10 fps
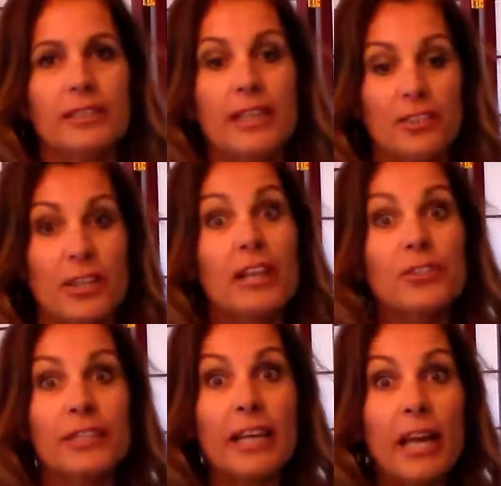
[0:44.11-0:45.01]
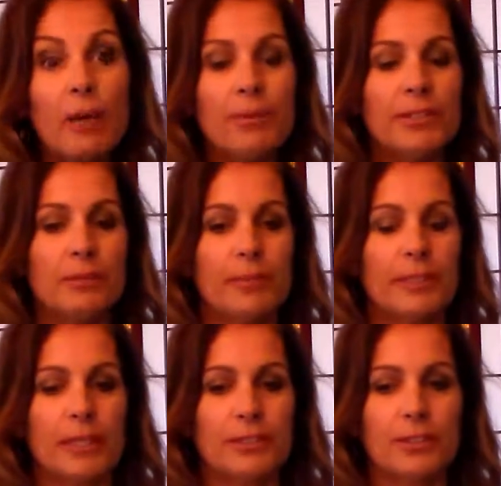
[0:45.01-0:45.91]
And that actually happened to me
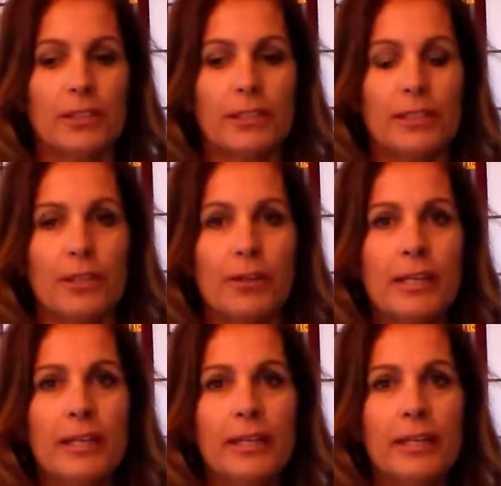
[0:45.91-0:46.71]
not too long ago.